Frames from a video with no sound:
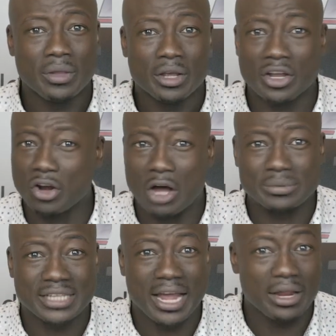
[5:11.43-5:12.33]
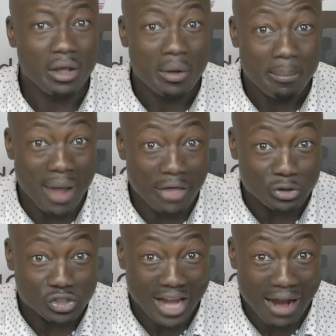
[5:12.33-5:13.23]
You know what I'm saying?
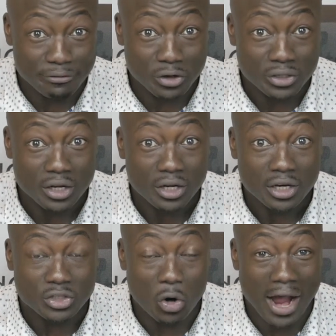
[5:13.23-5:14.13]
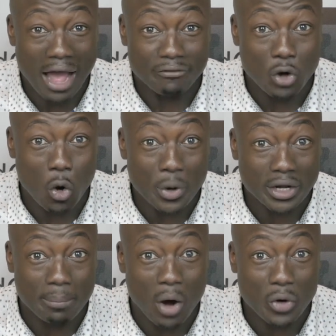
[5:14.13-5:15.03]
Matthew Stafford don't have no
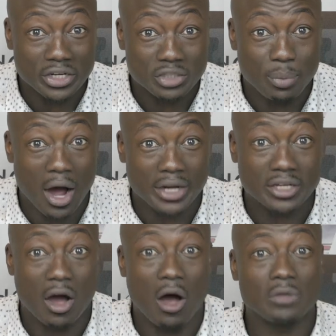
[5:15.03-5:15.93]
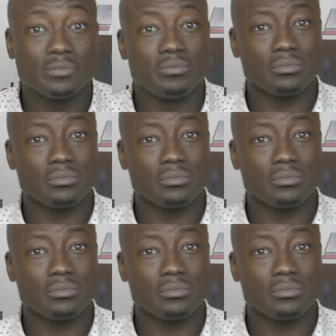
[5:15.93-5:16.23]
winning bone in his body, dawg.